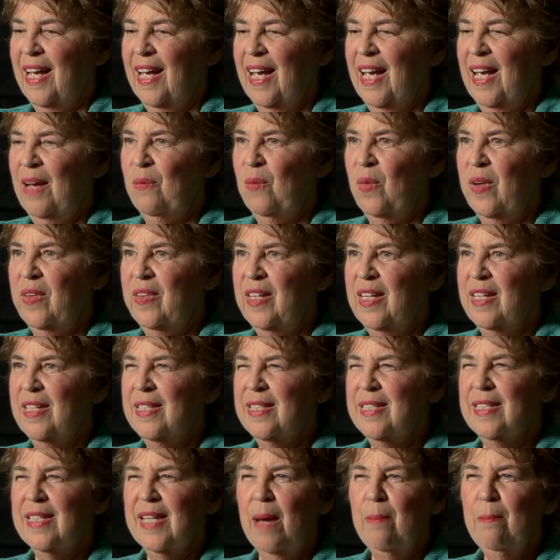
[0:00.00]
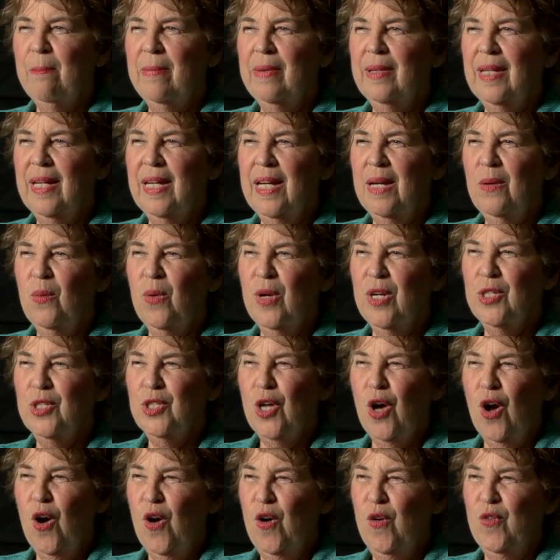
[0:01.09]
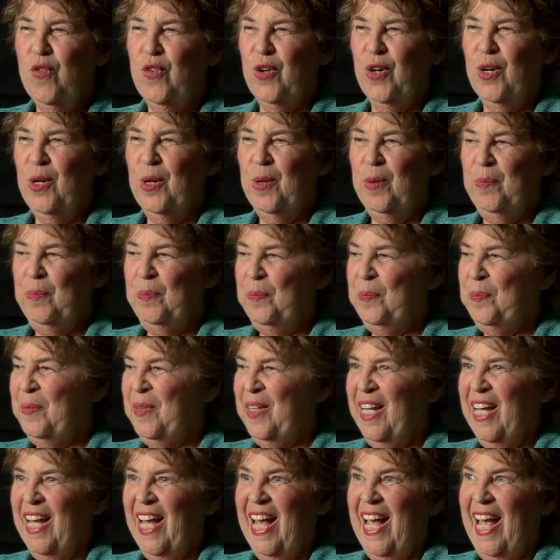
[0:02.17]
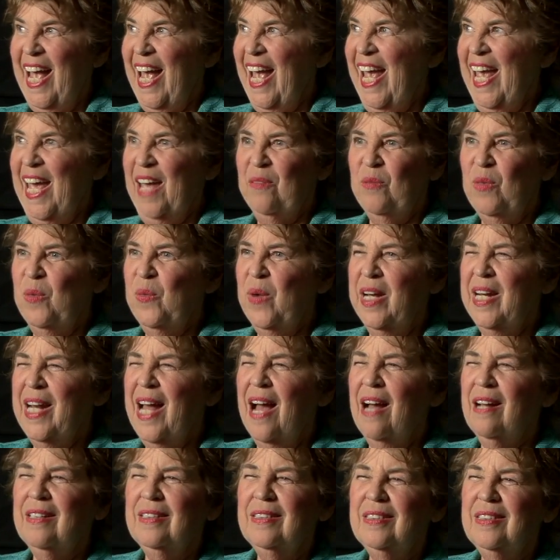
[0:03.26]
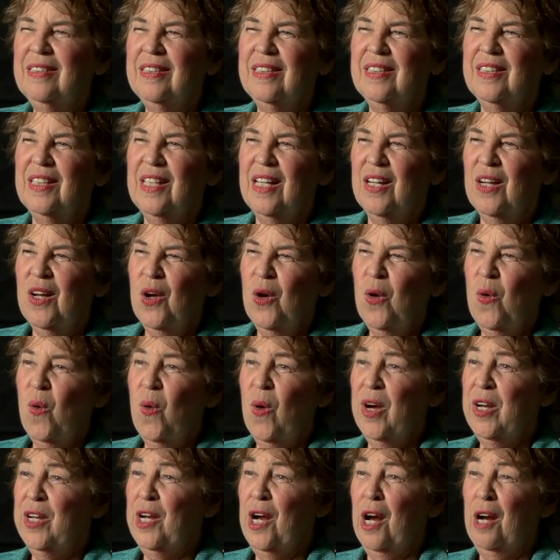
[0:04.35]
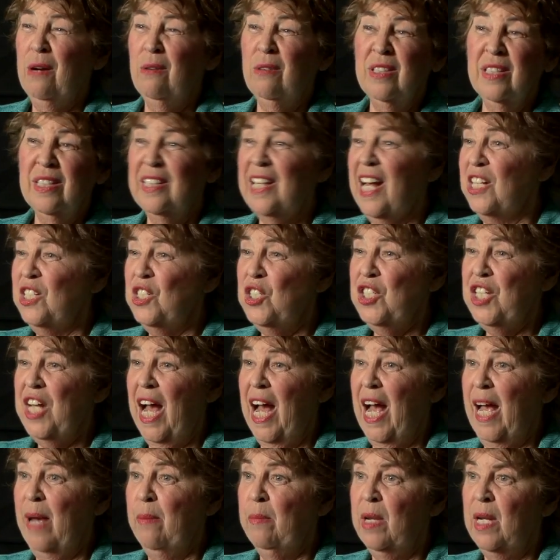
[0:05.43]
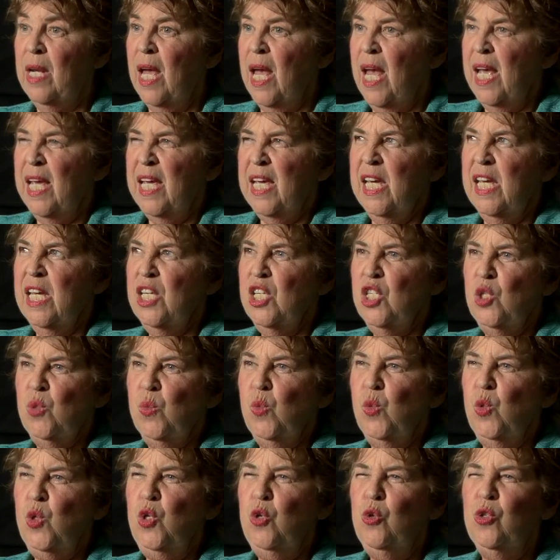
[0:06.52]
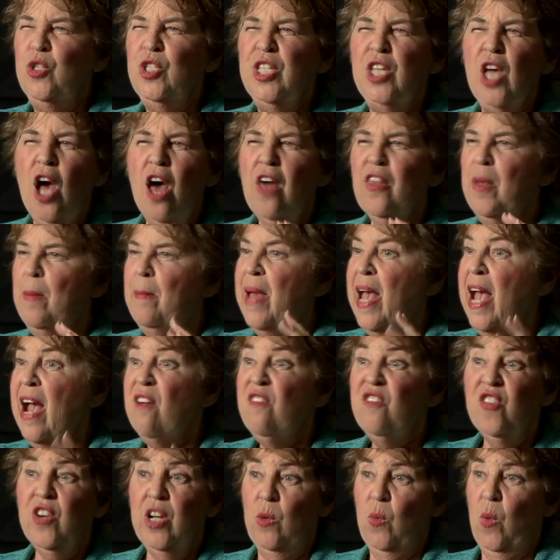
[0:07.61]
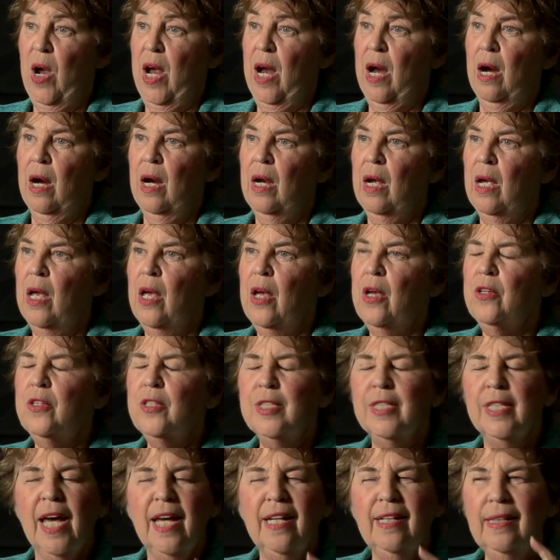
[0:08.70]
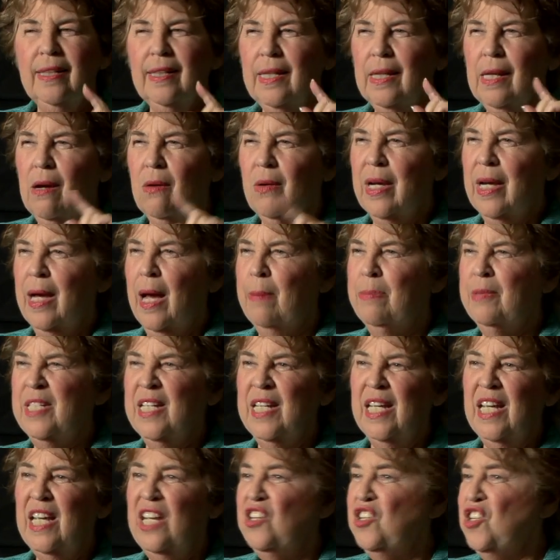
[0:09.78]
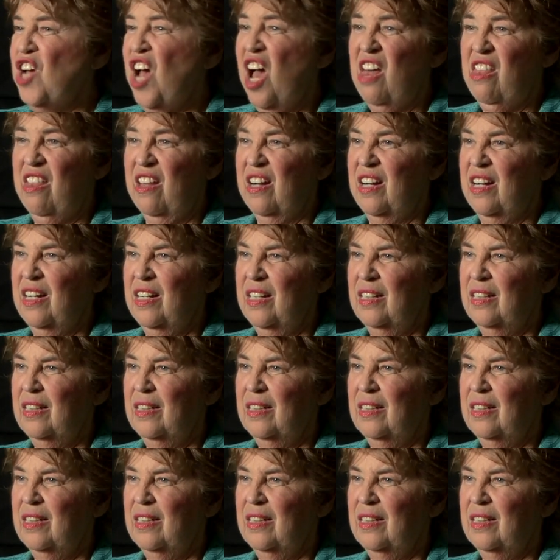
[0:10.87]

And when the assembly was over, and we went out into the courtyard, it was lunchtime, and kids, you saw them everywhere, suddenly going up to each other